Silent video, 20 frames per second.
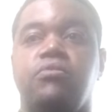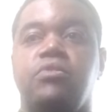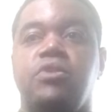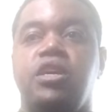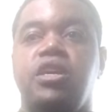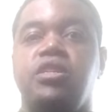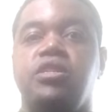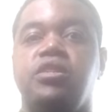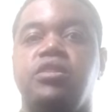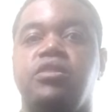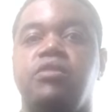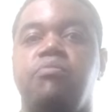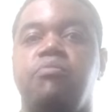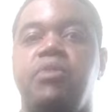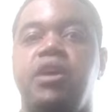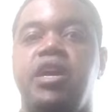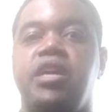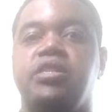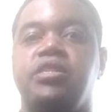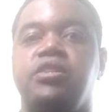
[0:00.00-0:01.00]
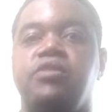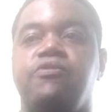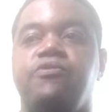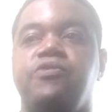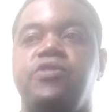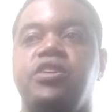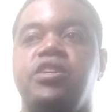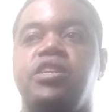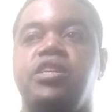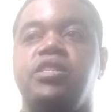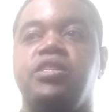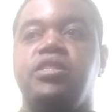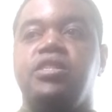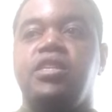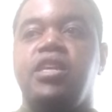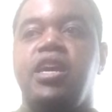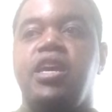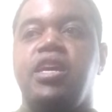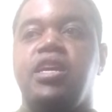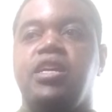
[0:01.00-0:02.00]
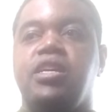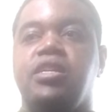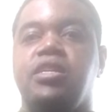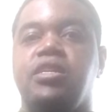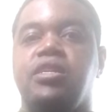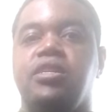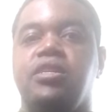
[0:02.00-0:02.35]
It's just a mess. It's freaking insane.